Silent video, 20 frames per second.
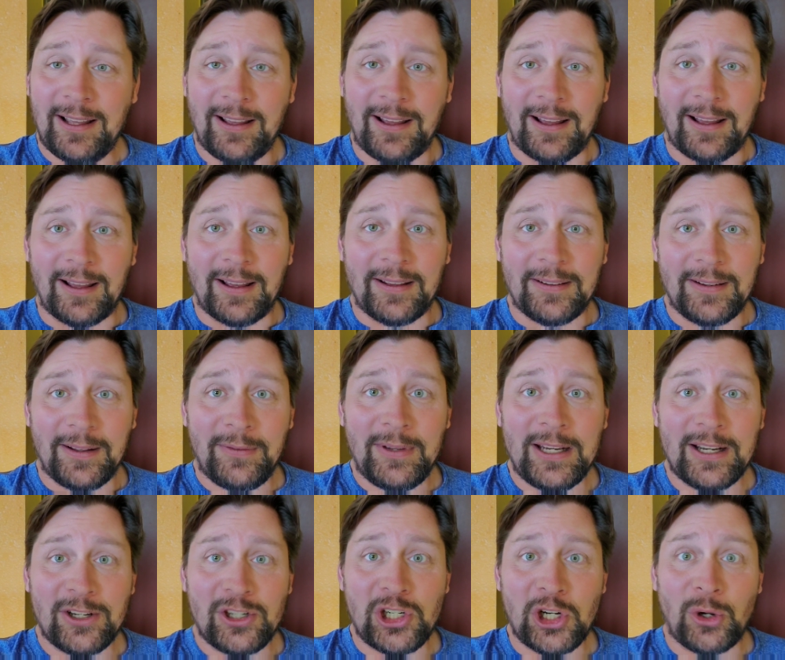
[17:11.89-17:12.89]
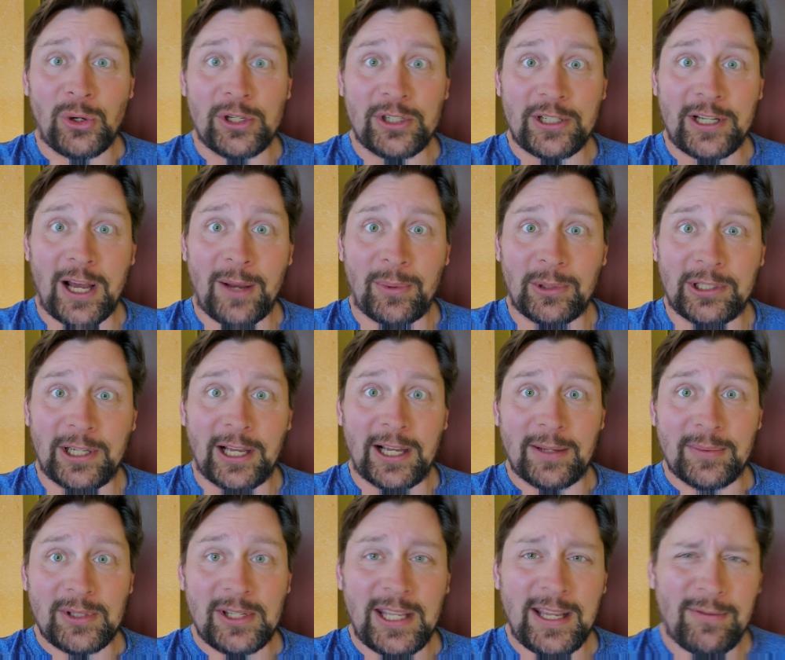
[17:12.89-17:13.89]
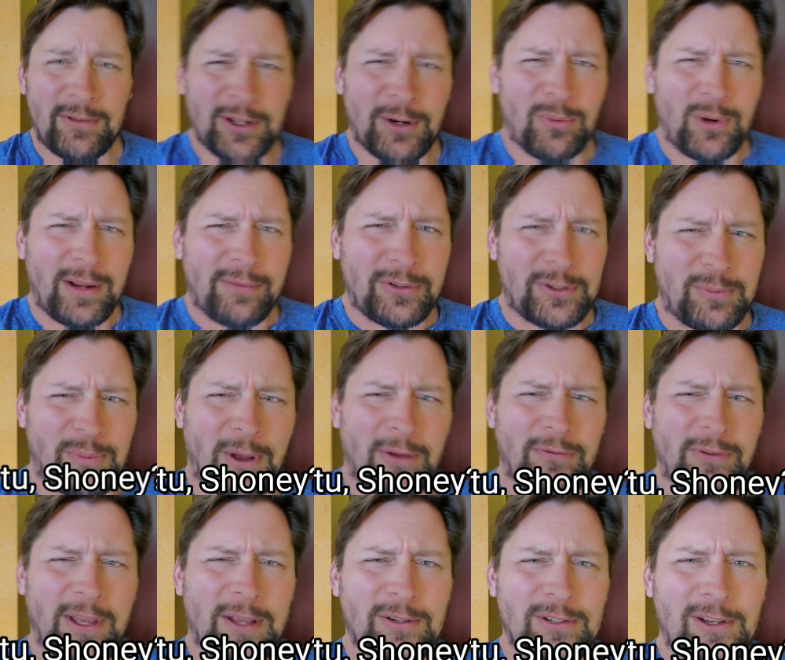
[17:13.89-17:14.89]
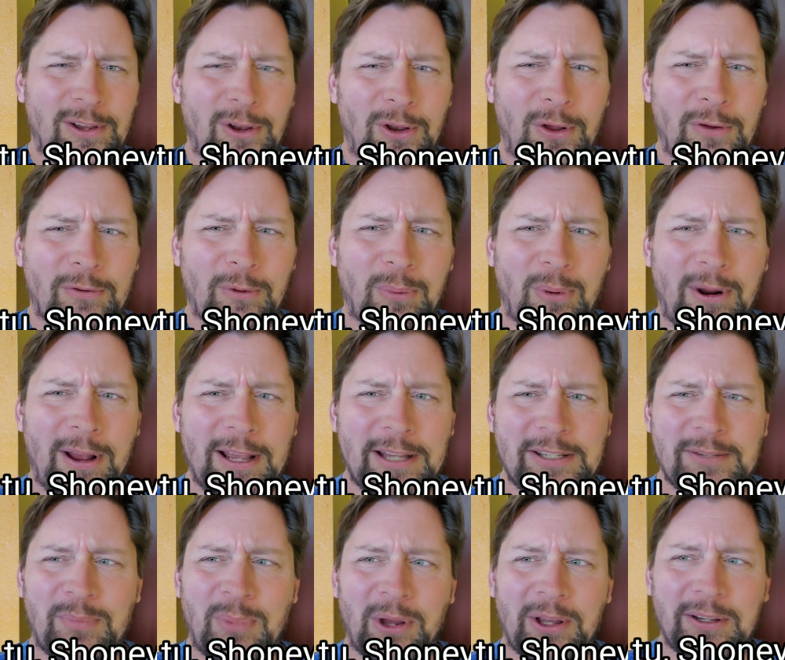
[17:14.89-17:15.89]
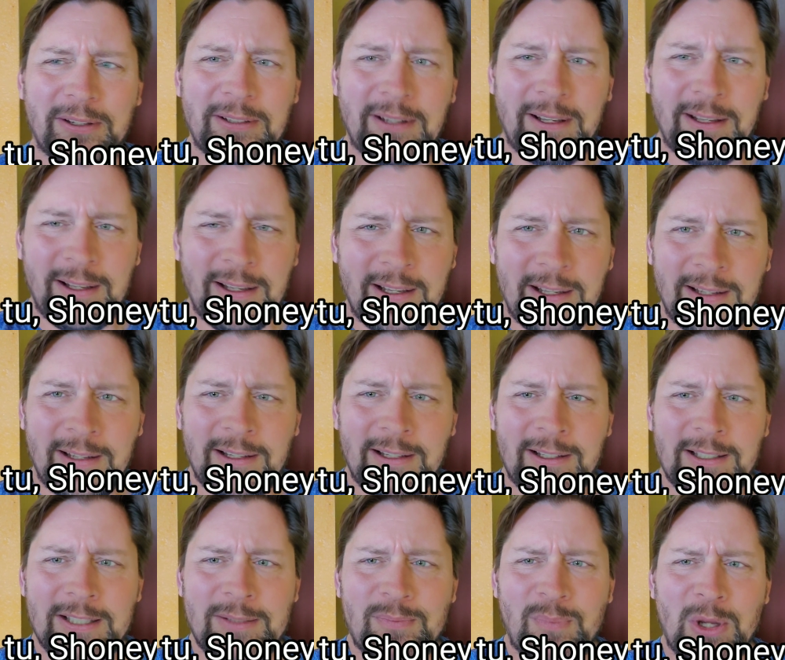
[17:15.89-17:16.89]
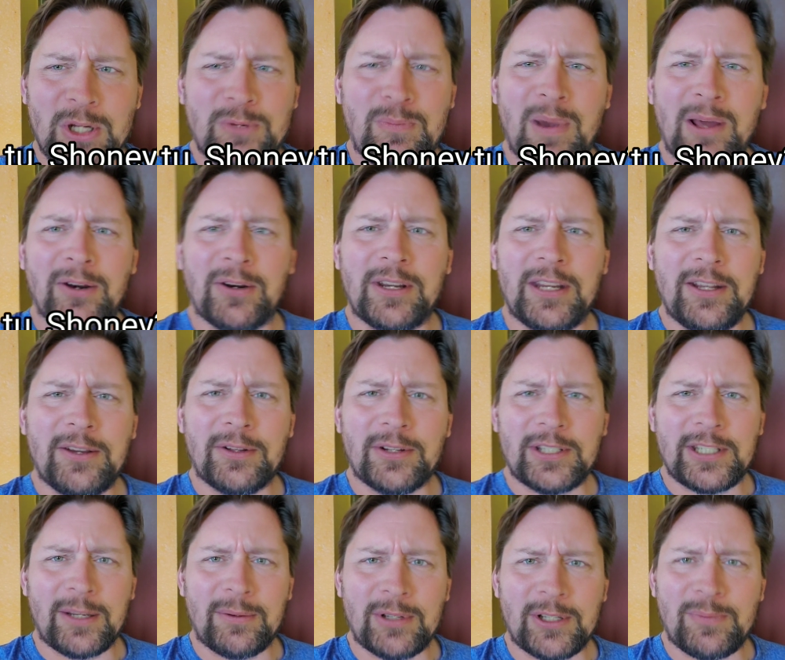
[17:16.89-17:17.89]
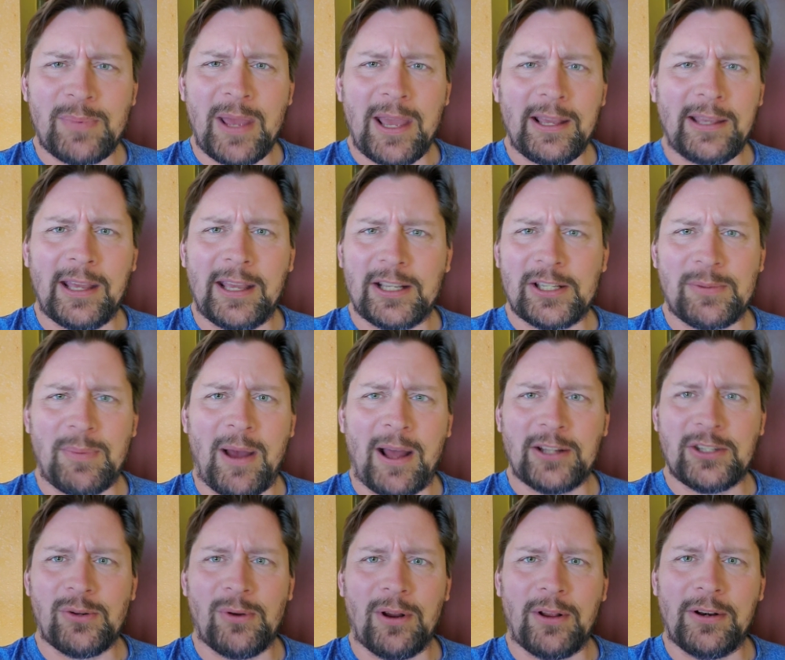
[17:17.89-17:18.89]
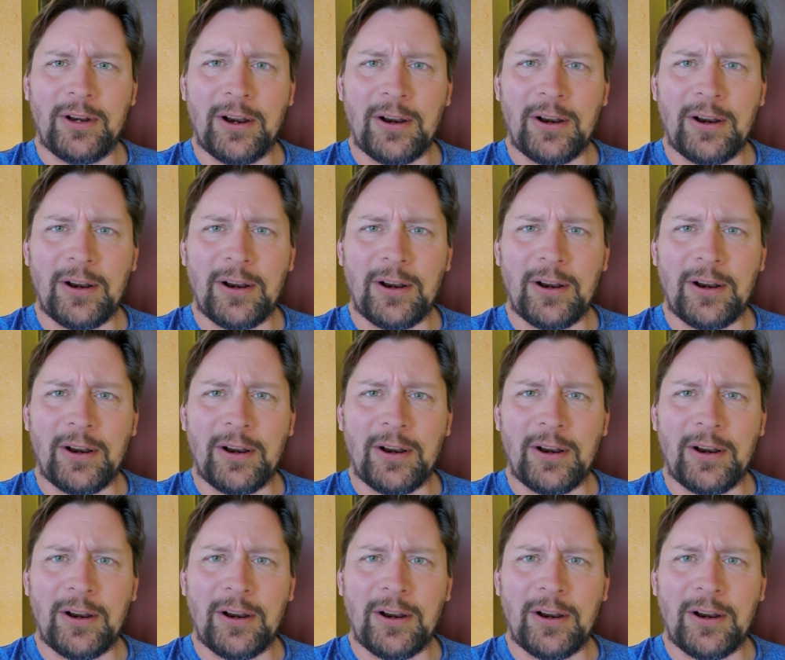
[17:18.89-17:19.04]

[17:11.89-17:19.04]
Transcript: I've eaten at Shoney's a couple times. Even their breakfast buffet is a little overpriced, but it's a much better deal than some of these pancake spots around